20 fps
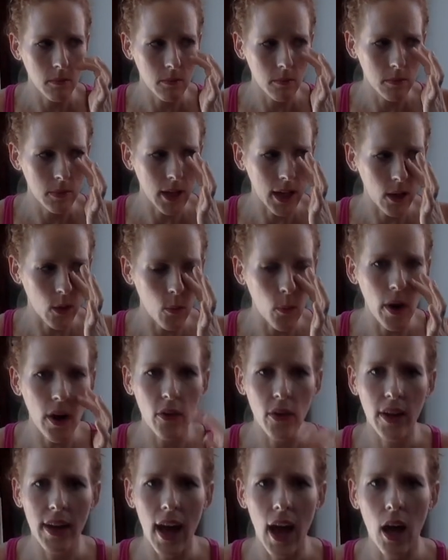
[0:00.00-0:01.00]
like, where
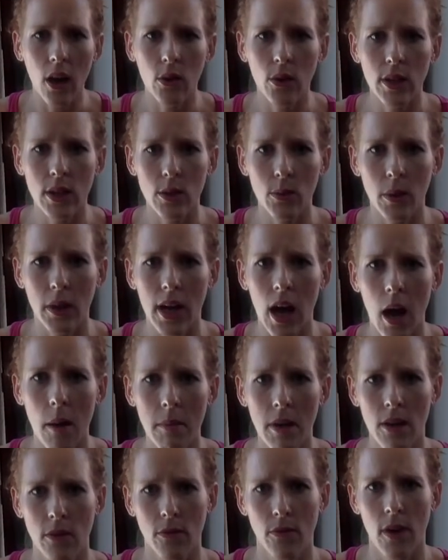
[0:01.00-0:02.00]
the calories were
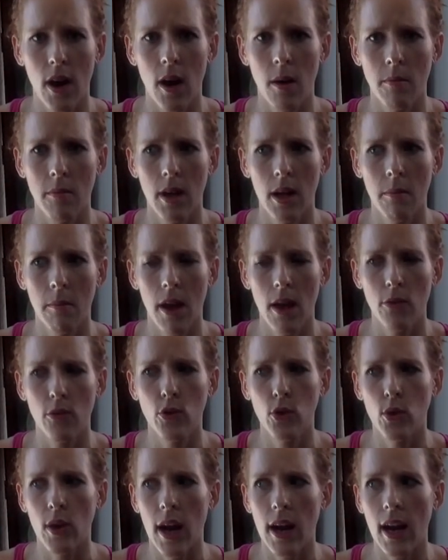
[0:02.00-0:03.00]
coming from in my
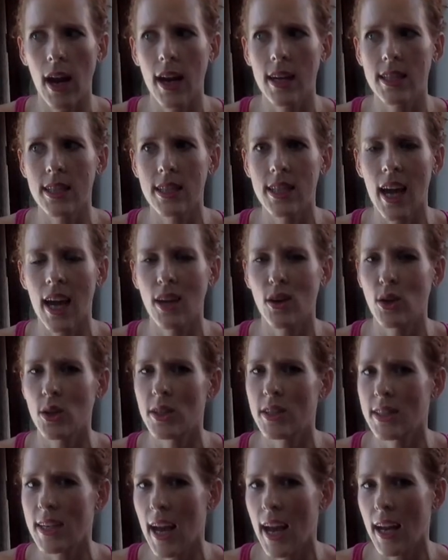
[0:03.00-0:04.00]
food. I didn't
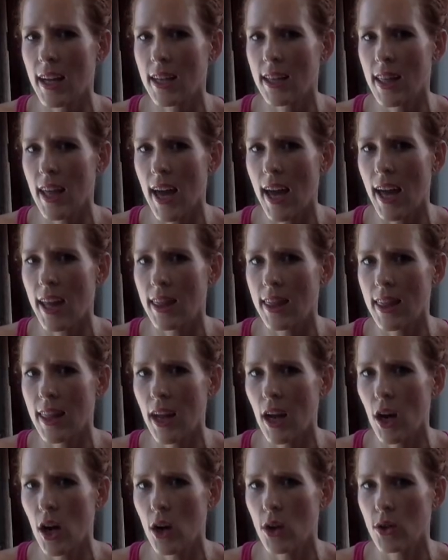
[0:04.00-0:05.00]
understand that
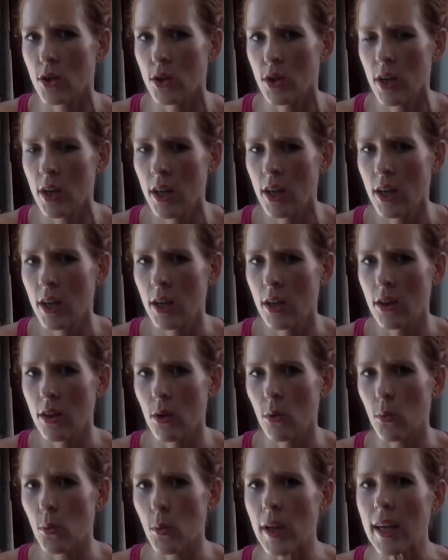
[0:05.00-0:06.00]
there's,
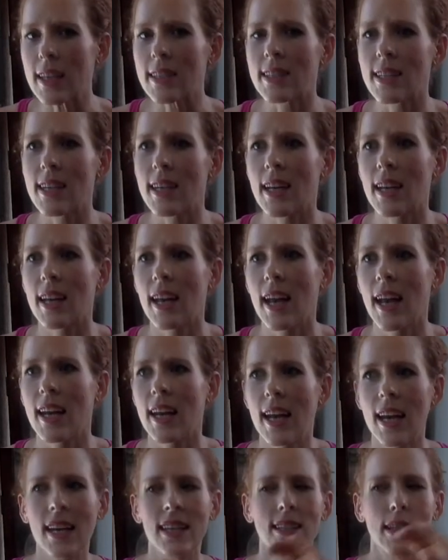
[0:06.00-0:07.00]
the reason it
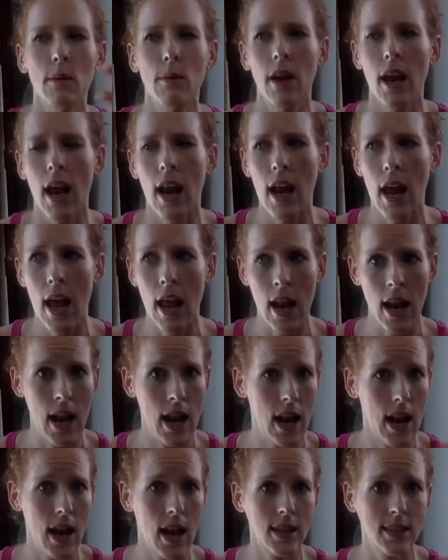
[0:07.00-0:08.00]
is a
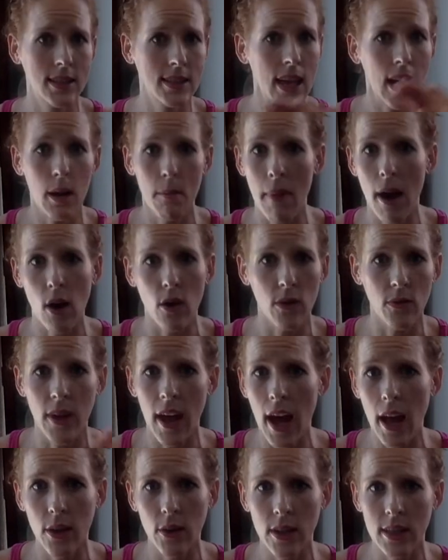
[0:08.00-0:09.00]
set amount of
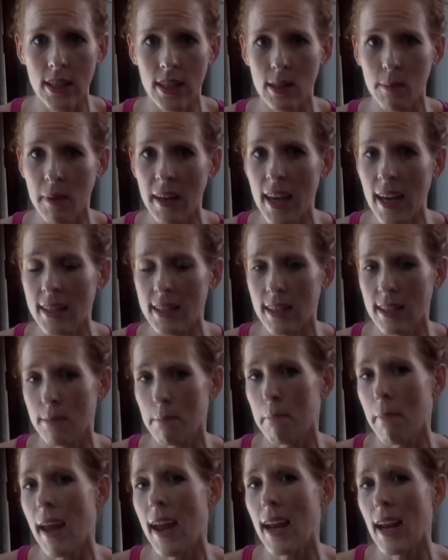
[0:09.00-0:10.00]
calories is because it's
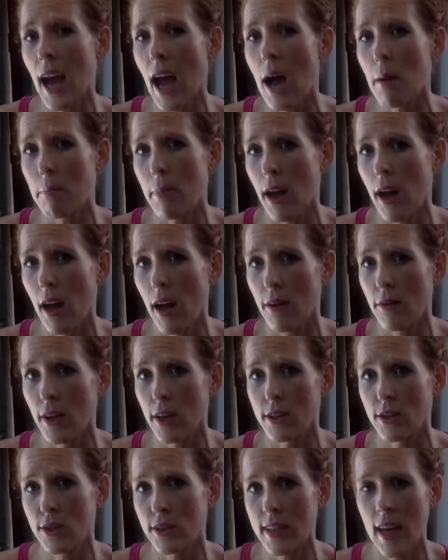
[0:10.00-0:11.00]
made up of a
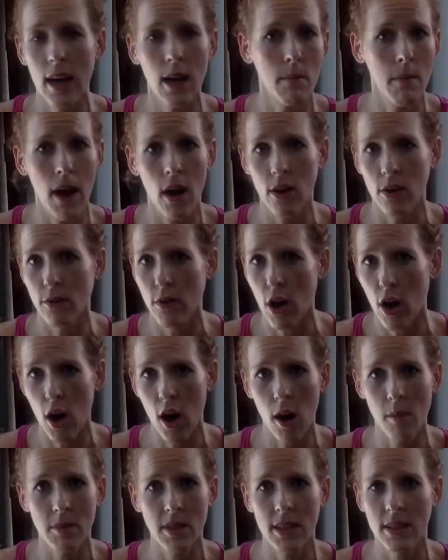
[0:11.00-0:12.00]
set amount of
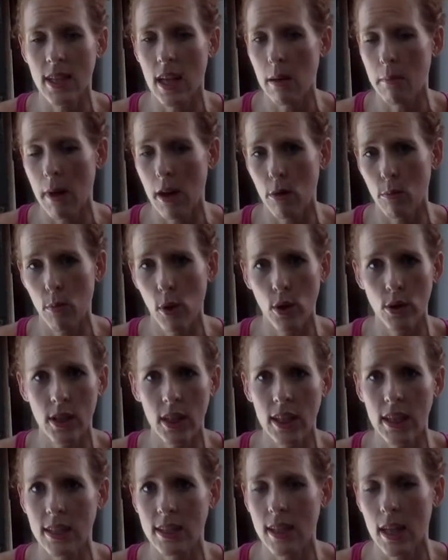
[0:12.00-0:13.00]
carbs, a set amount of
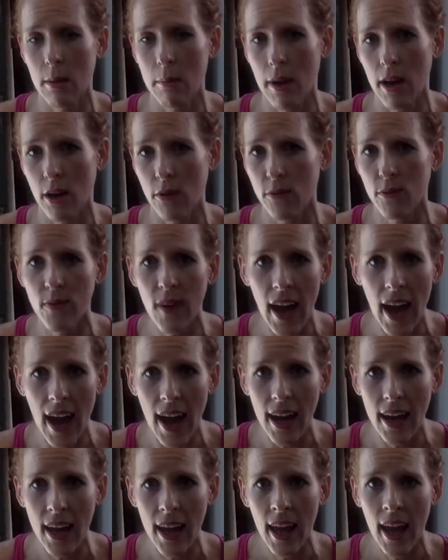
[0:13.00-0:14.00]
protein, a set amount of
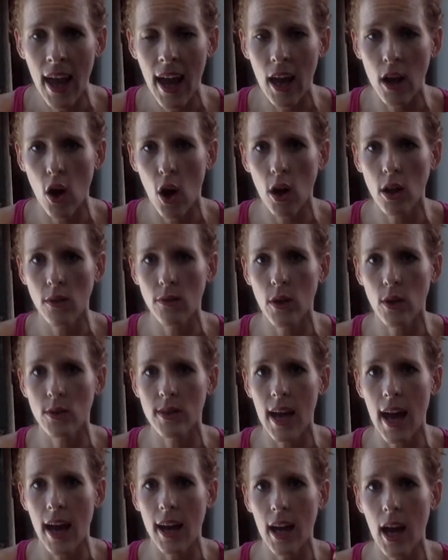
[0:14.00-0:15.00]
fat, and all of those
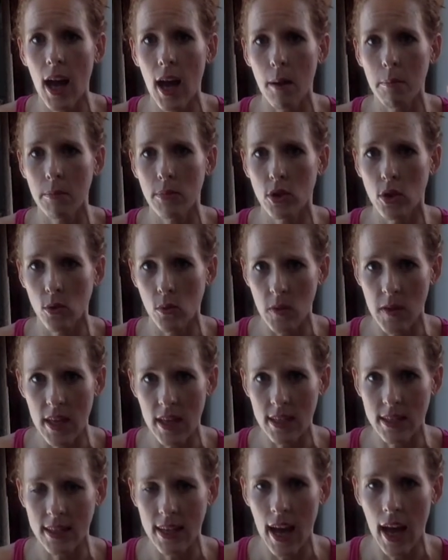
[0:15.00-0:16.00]
add up to
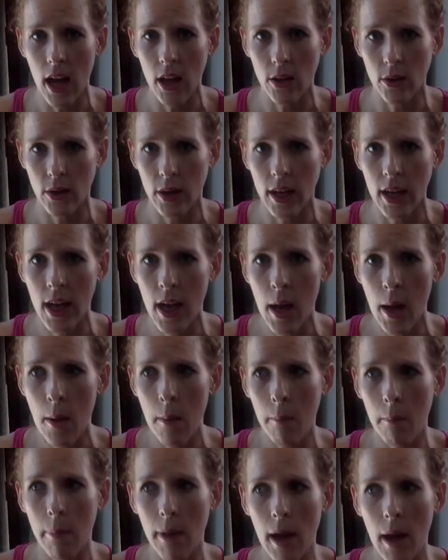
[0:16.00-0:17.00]
this calorie.
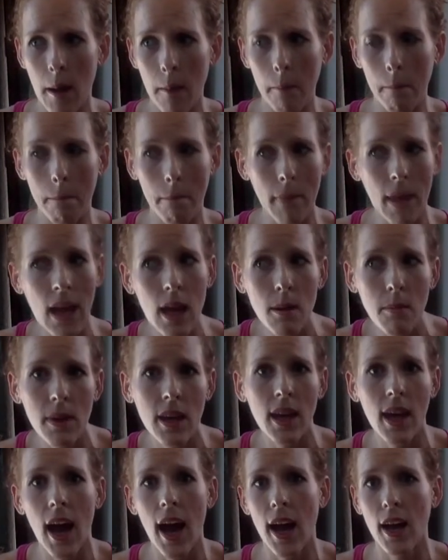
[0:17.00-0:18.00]
But
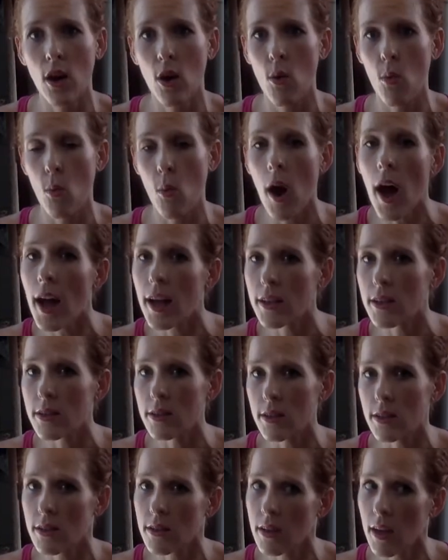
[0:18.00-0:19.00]
maybe I don't want
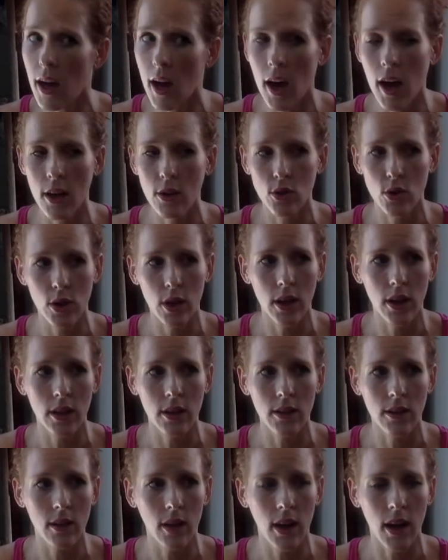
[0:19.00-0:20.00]

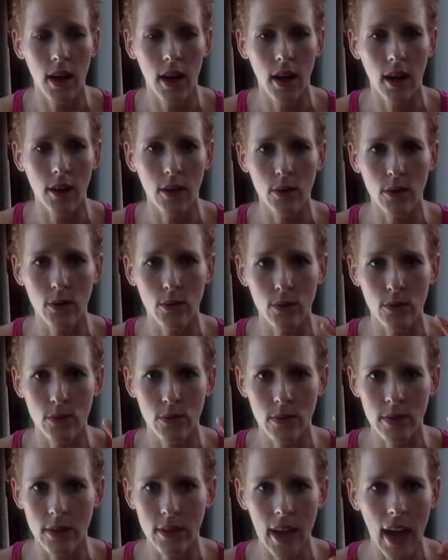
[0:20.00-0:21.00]
100
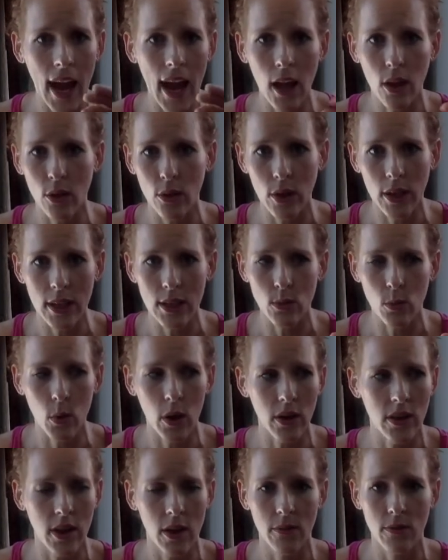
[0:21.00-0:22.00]
calories
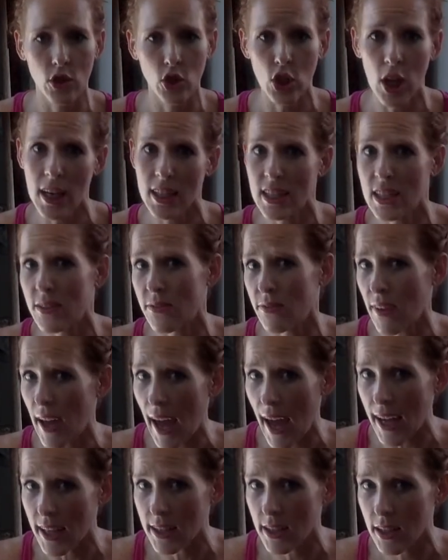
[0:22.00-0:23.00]
worth of just
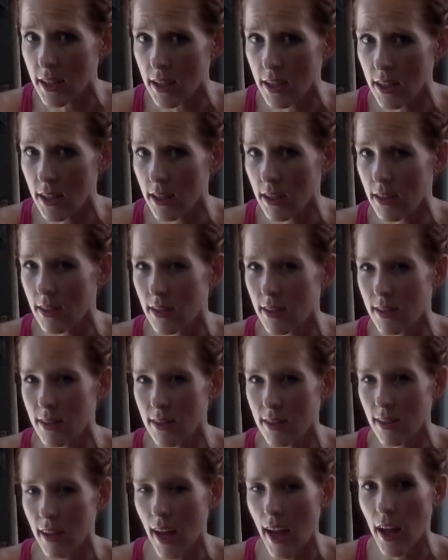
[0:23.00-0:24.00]
fat.
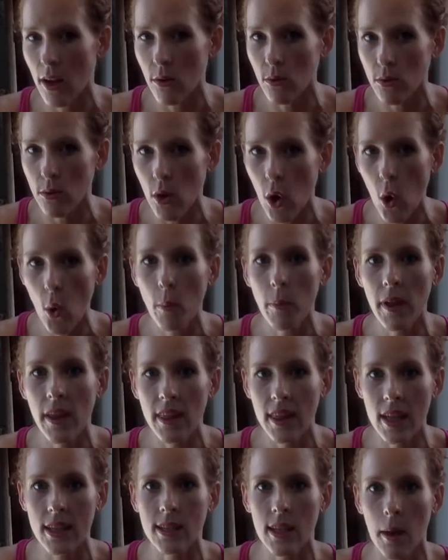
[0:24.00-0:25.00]
I hope
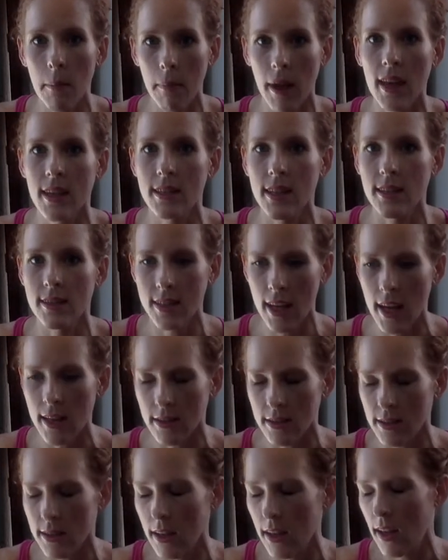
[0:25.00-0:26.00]
this makes
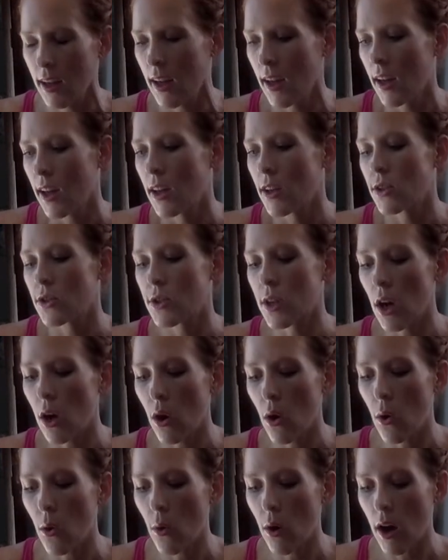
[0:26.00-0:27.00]
sense.
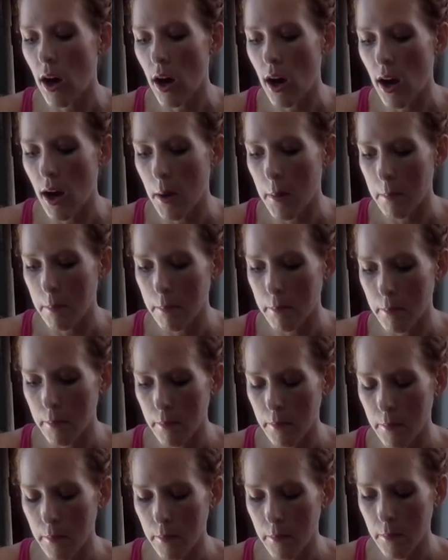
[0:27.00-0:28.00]
So,
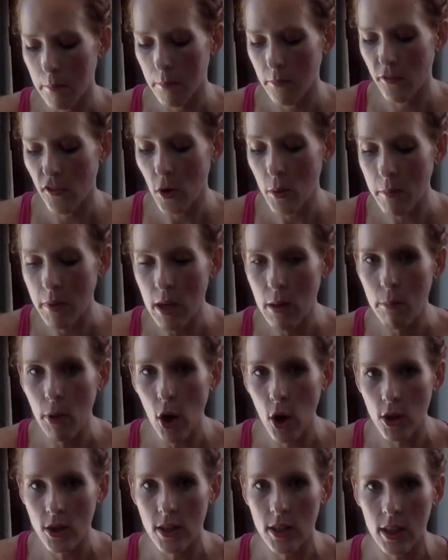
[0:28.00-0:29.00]
for me
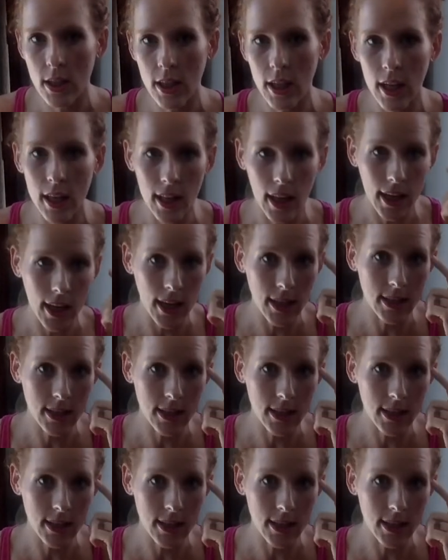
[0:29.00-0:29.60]
personally, like I